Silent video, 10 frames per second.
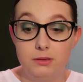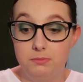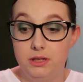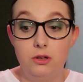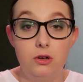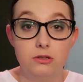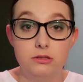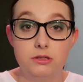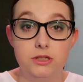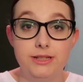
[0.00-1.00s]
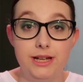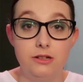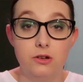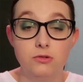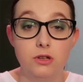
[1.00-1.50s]
because the day it
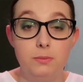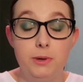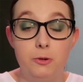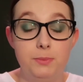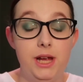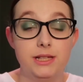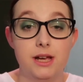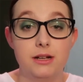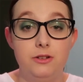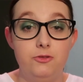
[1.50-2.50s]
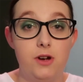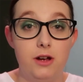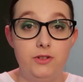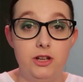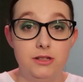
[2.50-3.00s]
goes up it'll be exactly
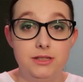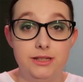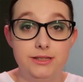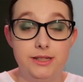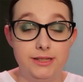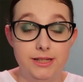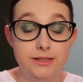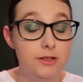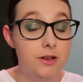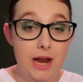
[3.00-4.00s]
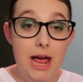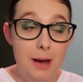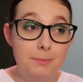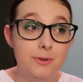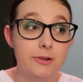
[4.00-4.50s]
5 years since this incident
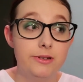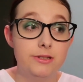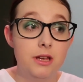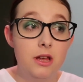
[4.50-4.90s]
happened,